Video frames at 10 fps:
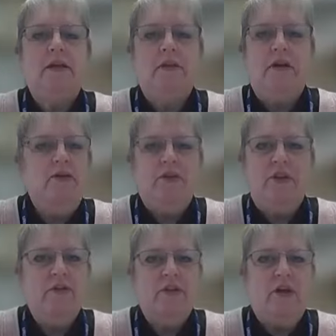don't
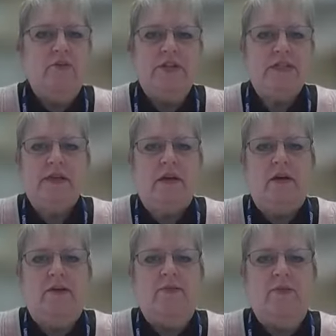overlook the office
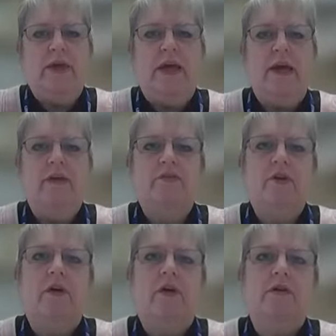staff. We have
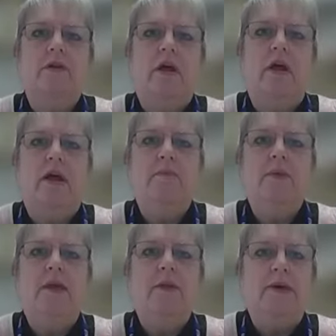got
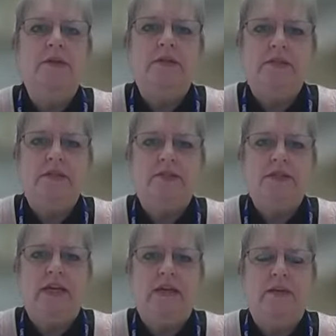an abundance of
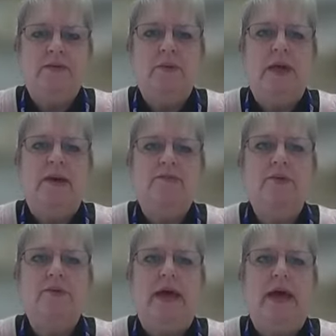skills. We have
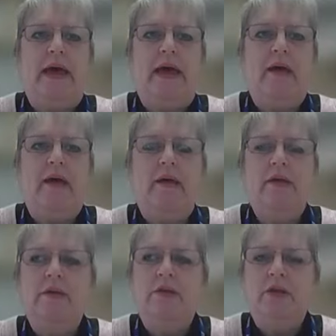to wear
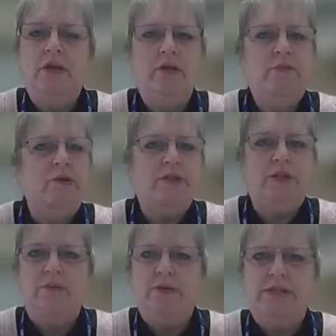
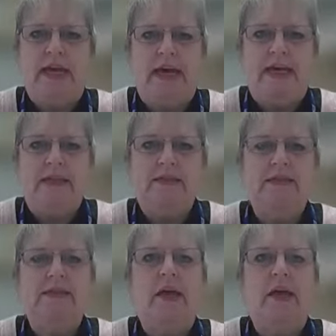numerous hats.